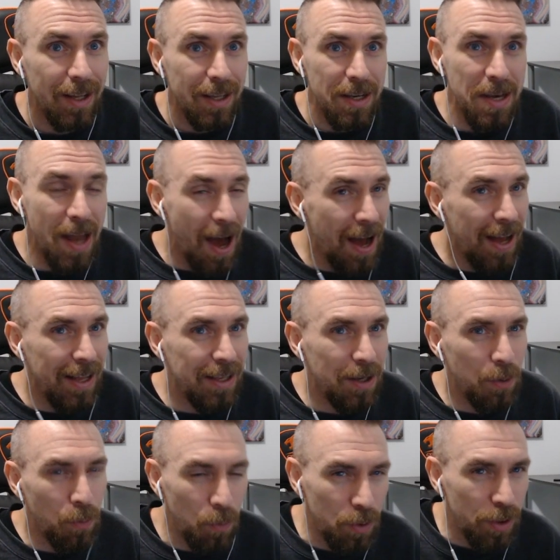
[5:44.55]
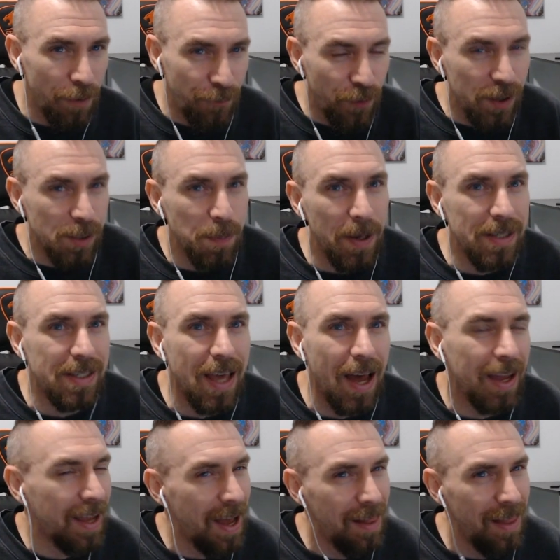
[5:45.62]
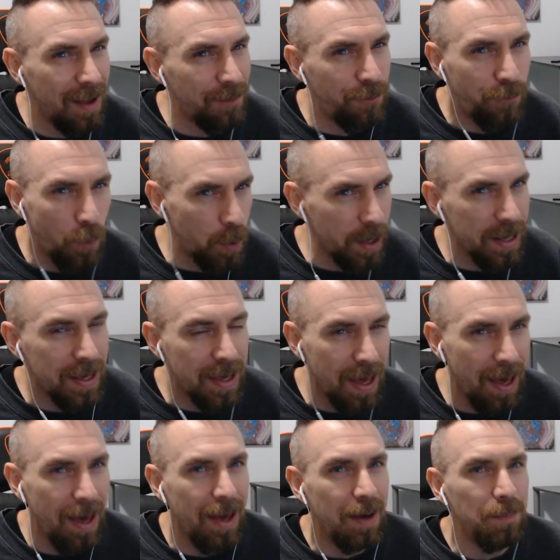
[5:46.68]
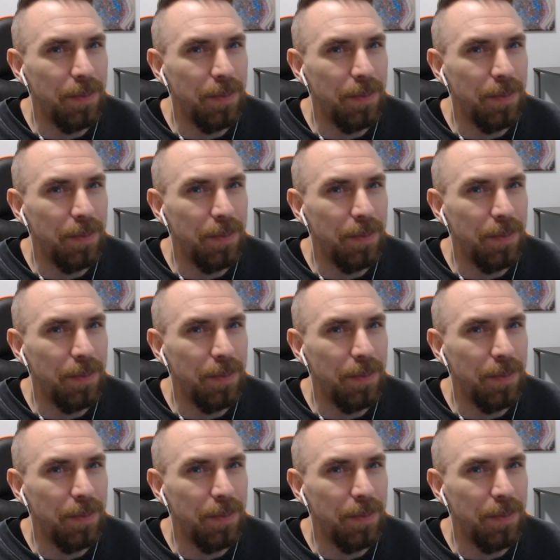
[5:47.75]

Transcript: Not the first place guy got like 40k,